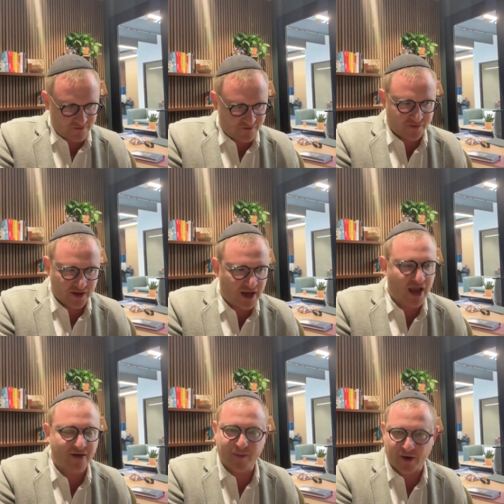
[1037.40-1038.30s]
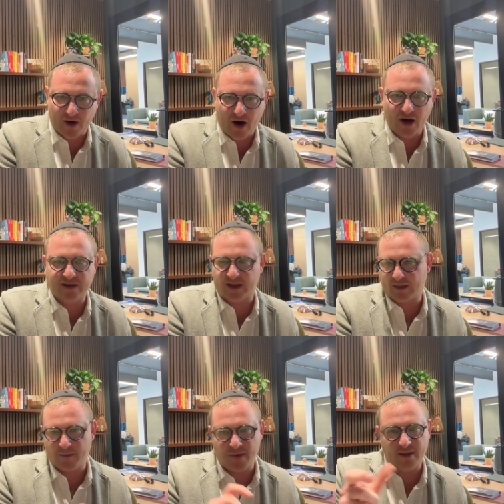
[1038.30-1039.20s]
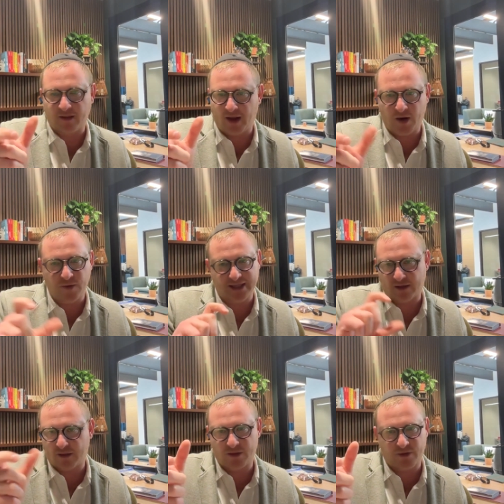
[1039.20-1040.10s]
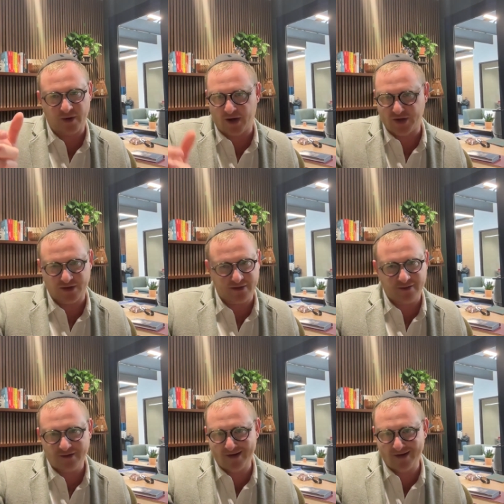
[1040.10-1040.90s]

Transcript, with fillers: 50k of MRR to like the month later it was like 300